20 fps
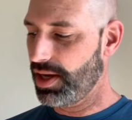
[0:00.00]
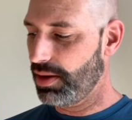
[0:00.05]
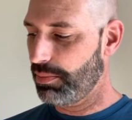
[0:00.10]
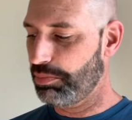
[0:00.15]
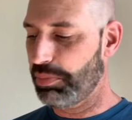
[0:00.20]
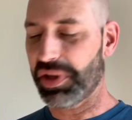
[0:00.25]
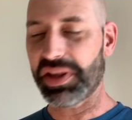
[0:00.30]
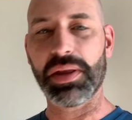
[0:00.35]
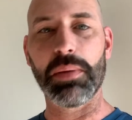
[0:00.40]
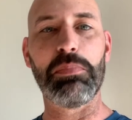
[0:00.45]

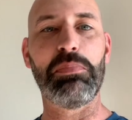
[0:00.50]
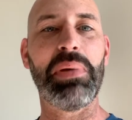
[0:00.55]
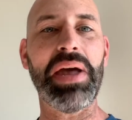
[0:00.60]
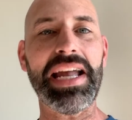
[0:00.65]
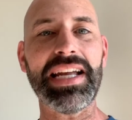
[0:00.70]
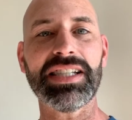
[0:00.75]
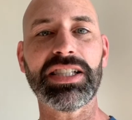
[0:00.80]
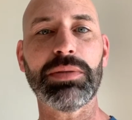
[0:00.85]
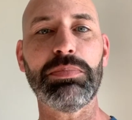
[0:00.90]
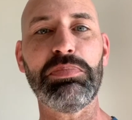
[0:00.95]
But the
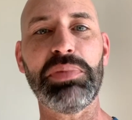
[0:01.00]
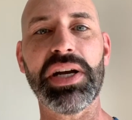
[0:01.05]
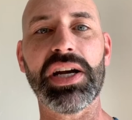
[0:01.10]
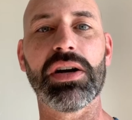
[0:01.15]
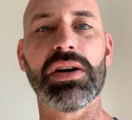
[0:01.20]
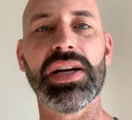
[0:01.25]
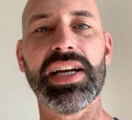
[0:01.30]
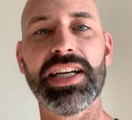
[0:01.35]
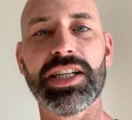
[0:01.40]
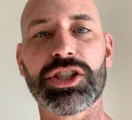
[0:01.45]
base
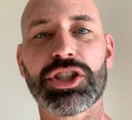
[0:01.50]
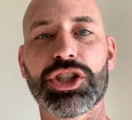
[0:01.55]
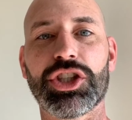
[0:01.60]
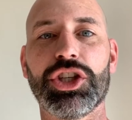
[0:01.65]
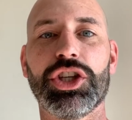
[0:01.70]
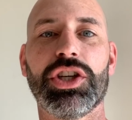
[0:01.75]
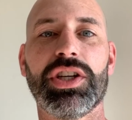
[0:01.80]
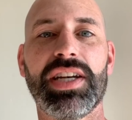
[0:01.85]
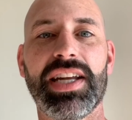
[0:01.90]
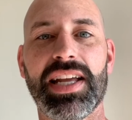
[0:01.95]
beer is
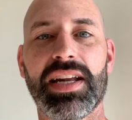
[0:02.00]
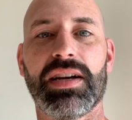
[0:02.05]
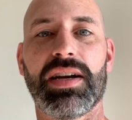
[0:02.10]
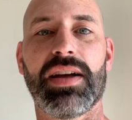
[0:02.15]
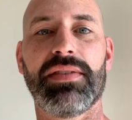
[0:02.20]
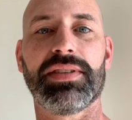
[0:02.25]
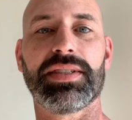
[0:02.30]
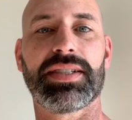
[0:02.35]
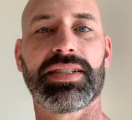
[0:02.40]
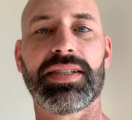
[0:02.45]
good in and
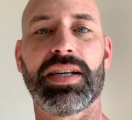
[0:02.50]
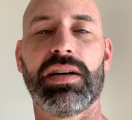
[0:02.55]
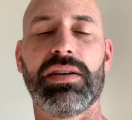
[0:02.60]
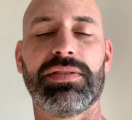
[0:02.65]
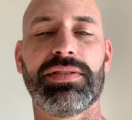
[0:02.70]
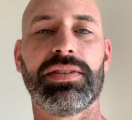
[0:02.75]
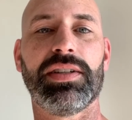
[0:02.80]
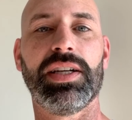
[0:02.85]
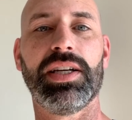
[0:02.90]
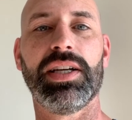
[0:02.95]
of
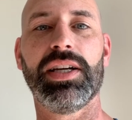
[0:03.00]
itself.